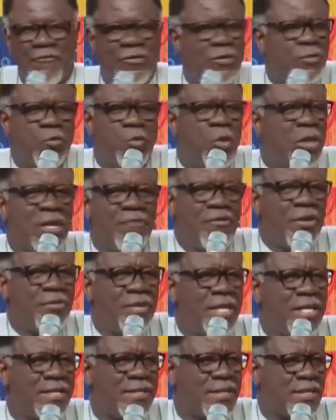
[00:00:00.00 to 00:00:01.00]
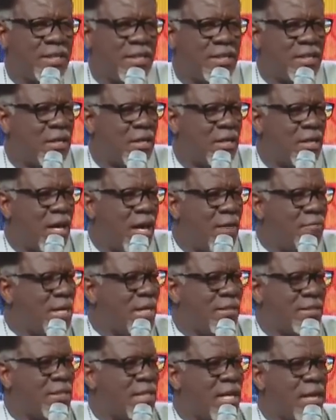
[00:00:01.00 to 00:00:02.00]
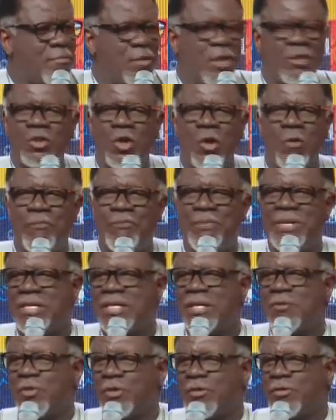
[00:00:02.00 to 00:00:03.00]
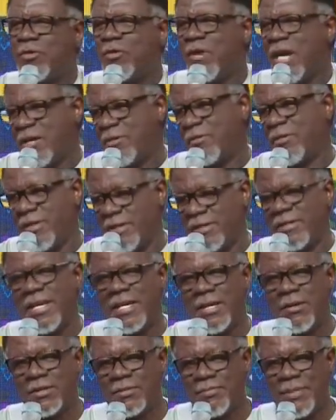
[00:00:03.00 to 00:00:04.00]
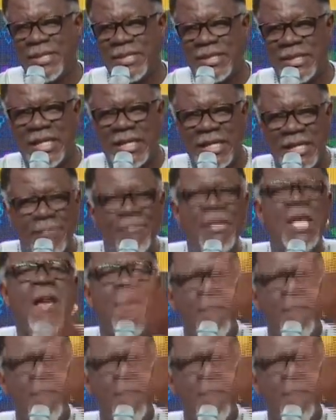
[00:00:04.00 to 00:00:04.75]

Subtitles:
And for whatever reason, I mean, I said, I'm not competing with you. I think I was better than